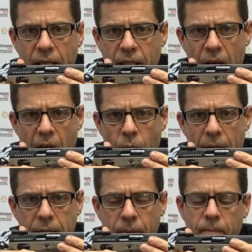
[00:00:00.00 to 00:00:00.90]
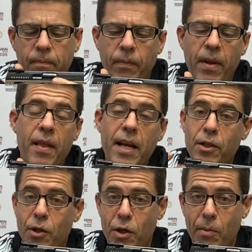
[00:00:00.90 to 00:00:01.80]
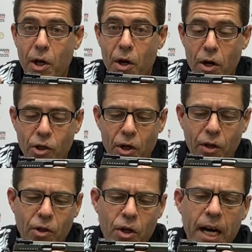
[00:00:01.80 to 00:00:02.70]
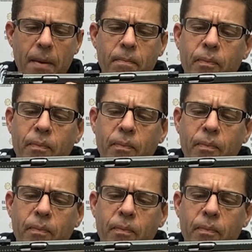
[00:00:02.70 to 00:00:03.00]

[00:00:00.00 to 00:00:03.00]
it sideways. That's assuming you don't jerk the trigger.